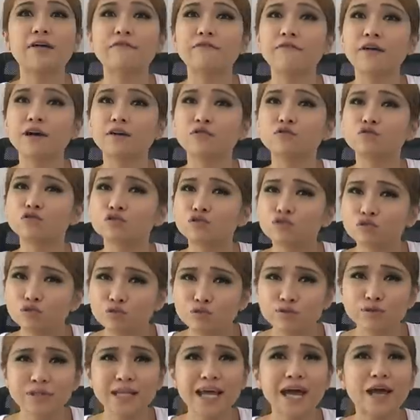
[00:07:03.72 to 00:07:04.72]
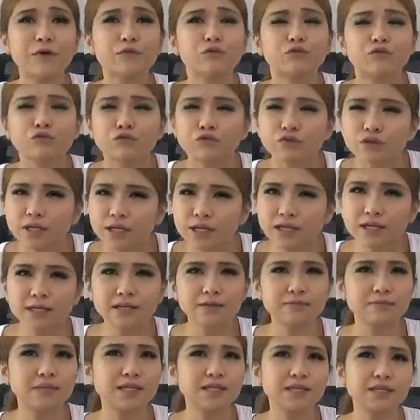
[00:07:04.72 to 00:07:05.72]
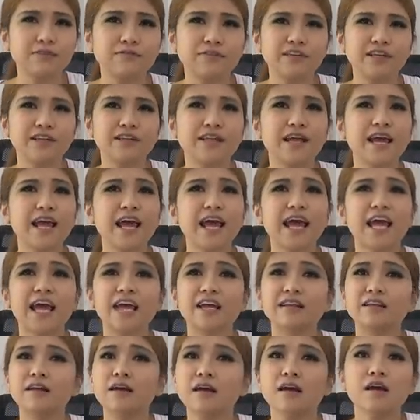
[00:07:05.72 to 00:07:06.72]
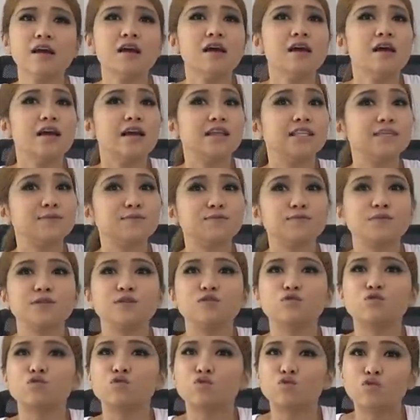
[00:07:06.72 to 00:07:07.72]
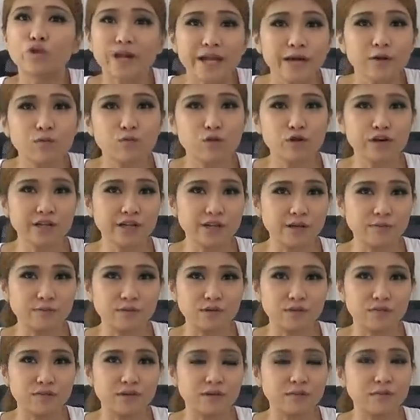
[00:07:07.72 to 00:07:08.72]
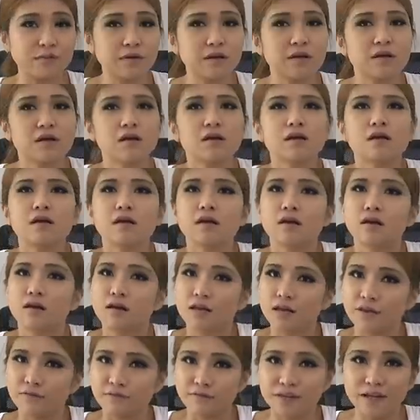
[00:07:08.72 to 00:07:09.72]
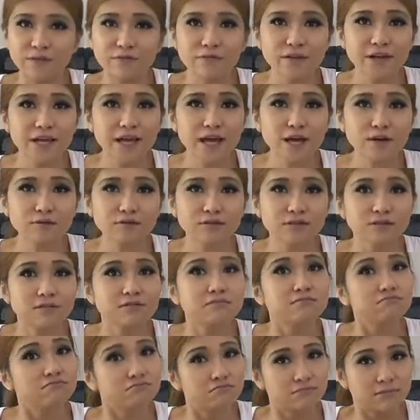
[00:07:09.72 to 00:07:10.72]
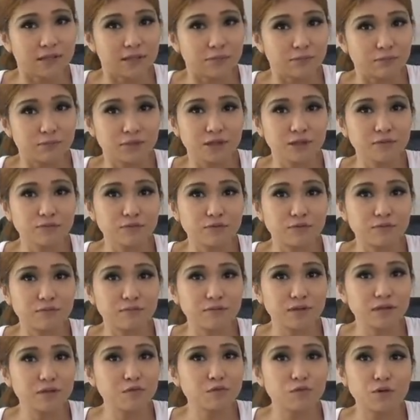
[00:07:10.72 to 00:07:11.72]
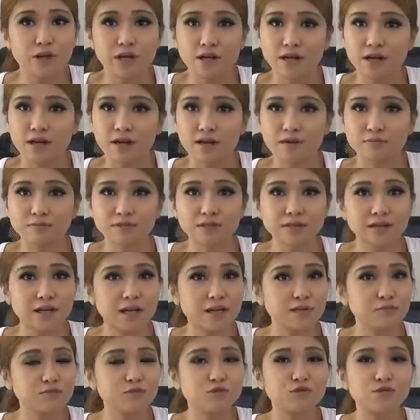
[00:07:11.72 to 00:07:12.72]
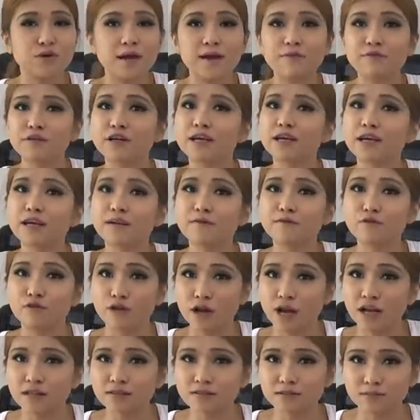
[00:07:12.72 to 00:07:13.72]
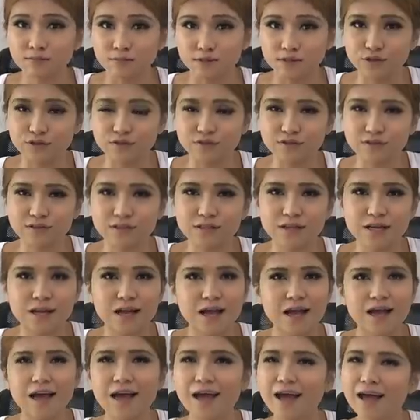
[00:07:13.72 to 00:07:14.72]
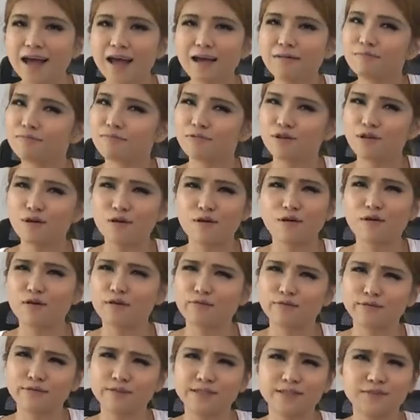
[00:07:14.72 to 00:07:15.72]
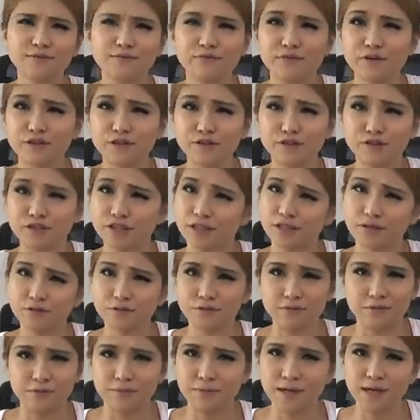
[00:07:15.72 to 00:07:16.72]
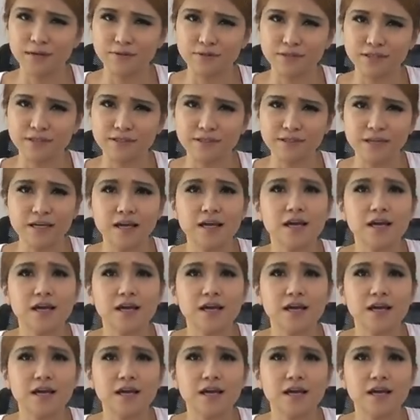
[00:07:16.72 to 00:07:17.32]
I found two that I really believe in, and it's been great working with them. If nothing else, they put up with me when it comes time to advocate for customers. I'm not always very gentle about it.